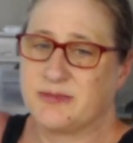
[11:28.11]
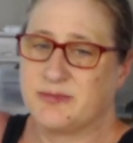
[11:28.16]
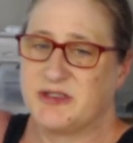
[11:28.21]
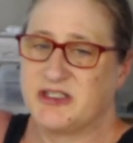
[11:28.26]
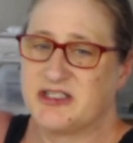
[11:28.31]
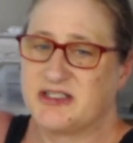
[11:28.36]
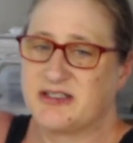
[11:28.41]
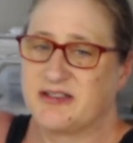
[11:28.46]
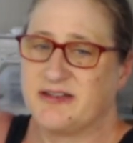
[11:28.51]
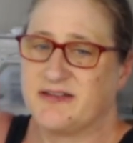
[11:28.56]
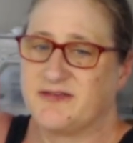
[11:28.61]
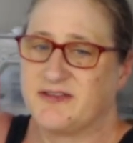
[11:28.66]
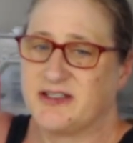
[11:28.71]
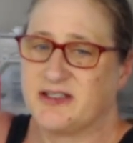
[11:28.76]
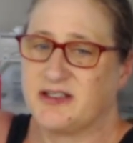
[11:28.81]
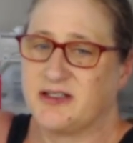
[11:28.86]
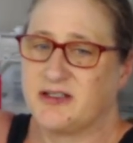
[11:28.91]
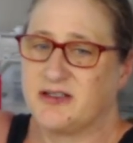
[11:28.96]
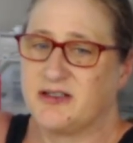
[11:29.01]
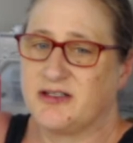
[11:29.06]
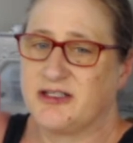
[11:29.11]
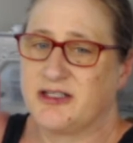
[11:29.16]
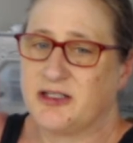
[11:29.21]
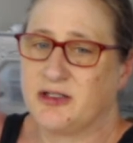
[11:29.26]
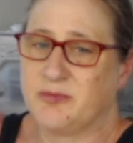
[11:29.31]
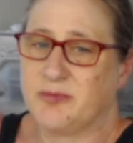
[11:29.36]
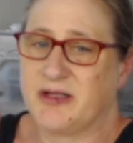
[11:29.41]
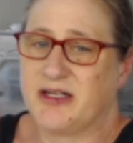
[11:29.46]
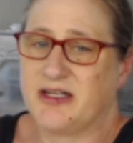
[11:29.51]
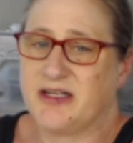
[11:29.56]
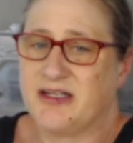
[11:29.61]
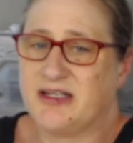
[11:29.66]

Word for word: let me just lift it a little bit.